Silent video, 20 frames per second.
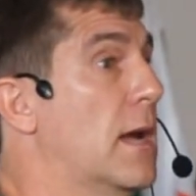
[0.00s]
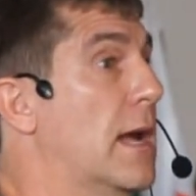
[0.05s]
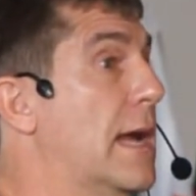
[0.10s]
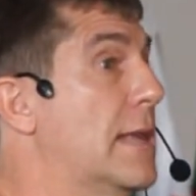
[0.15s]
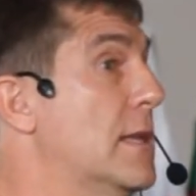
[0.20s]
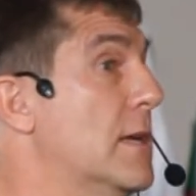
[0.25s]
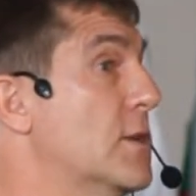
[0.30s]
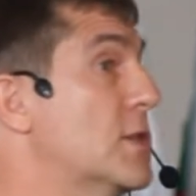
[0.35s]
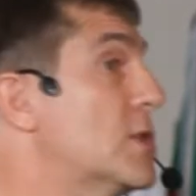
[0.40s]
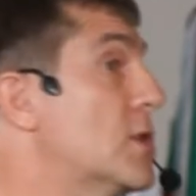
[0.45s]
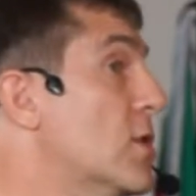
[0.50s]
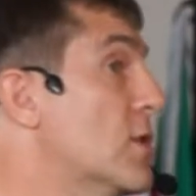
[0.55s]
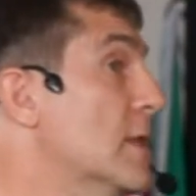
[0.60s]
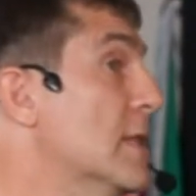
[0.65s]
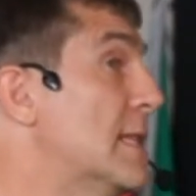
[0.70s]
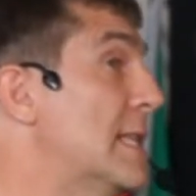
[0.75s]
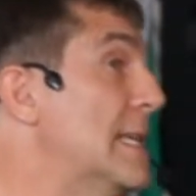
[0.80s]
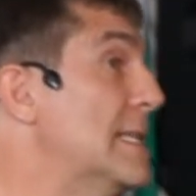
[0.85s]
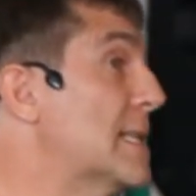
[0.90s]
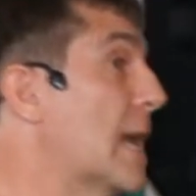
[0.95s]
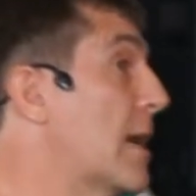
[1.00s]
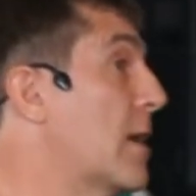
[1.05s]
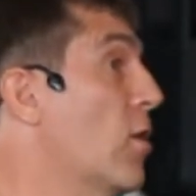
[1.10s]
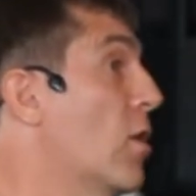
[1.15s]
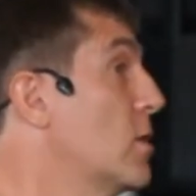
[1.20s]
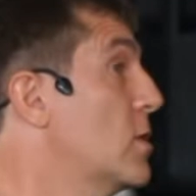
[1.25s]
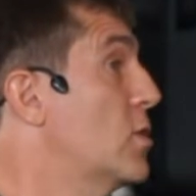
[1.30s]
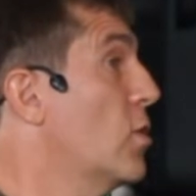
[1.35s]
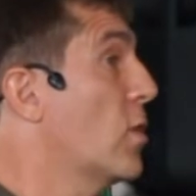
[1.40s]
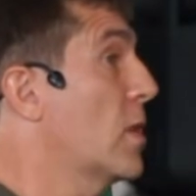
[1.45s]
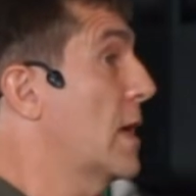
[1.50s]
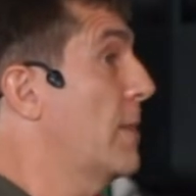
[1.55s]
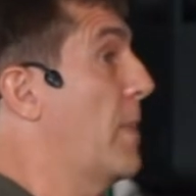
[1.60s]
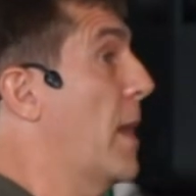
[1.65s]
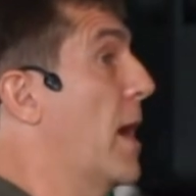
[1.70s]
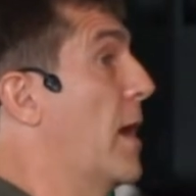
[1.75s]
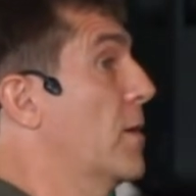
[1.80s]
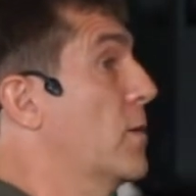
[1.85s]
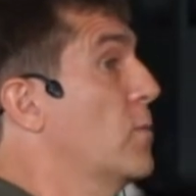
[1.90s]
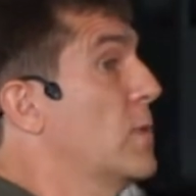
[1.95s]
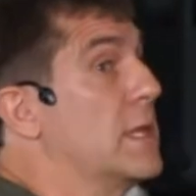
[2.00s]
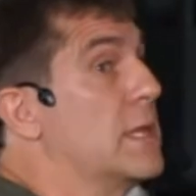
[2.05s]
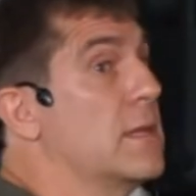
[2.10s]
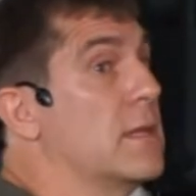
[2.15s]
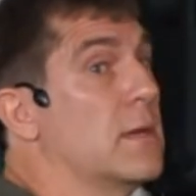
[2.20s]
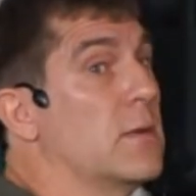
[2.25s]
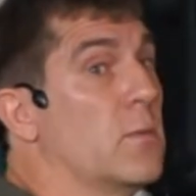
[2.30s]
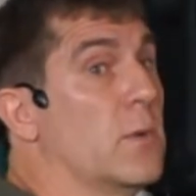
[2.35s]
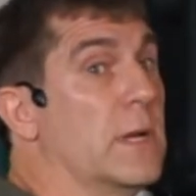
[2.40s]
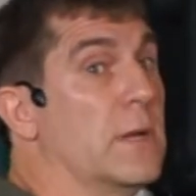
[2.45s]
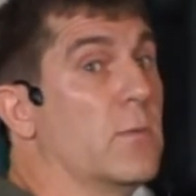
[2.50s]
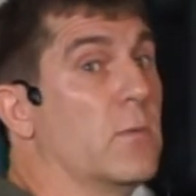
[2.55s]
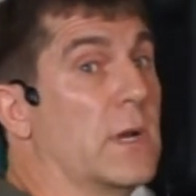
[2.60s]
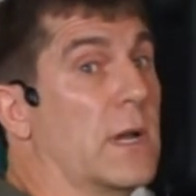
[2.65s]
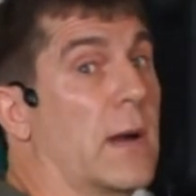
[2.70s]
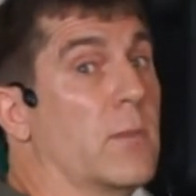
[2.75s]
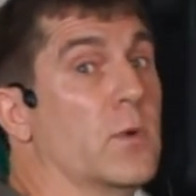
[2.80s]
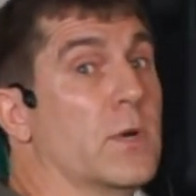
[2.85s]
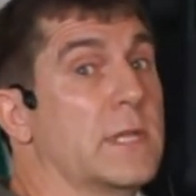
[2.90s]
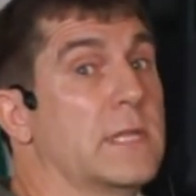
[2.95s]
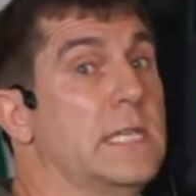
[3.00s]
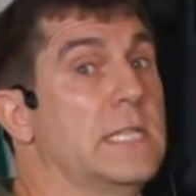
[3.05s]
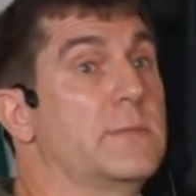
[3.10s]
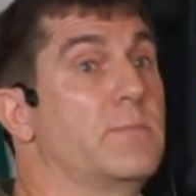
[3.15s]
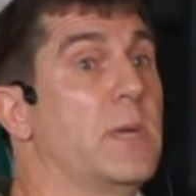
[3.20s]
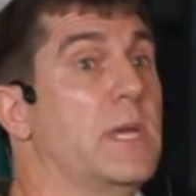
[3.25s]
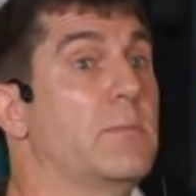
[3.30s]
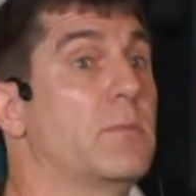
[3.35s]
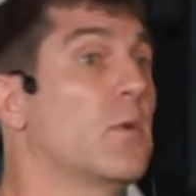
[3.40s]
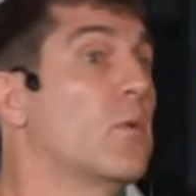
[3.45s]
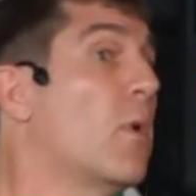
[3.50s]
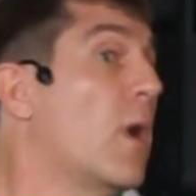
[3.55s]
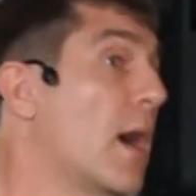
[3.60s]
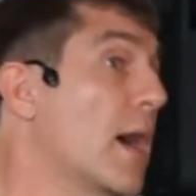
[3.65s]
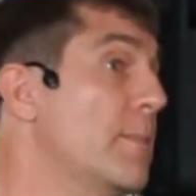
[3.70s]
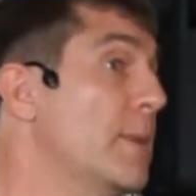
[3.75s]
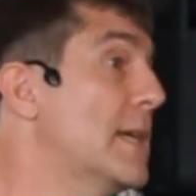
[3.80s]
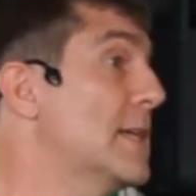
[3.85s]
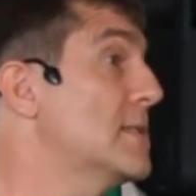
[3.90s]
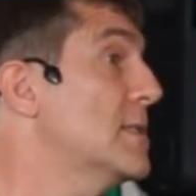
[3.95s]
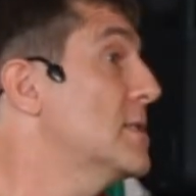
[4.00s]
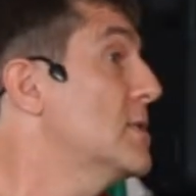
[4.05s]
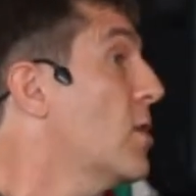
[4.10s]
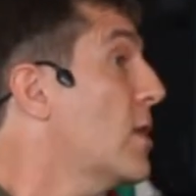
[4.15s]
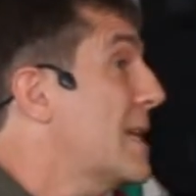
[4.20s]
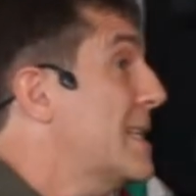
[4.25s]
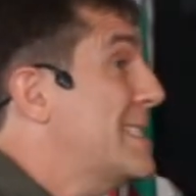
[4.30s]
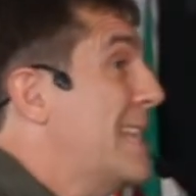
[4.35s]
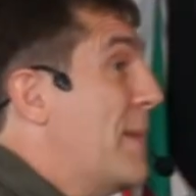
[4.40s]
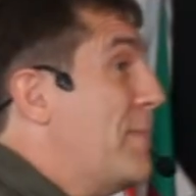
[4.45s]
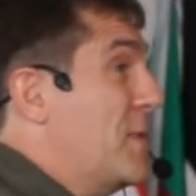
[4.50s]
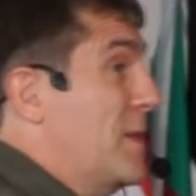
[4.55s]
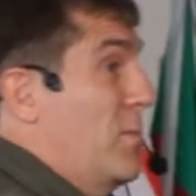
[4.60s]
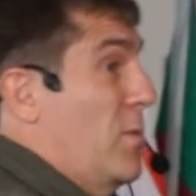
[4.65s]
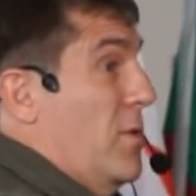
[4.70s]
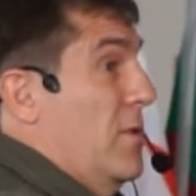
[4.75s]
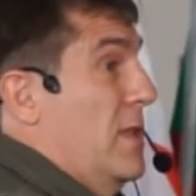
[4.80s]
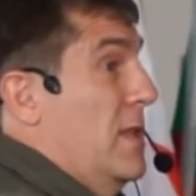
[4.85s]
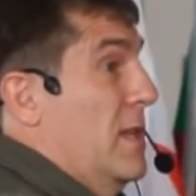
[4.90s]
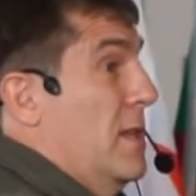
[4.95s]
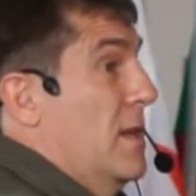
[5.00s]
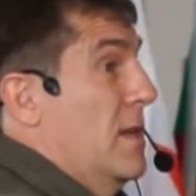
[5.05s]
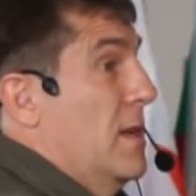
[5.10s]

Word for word: And there's certain things I can't talk about with, when, when I'm with these people. Why? Because it's not acceptable.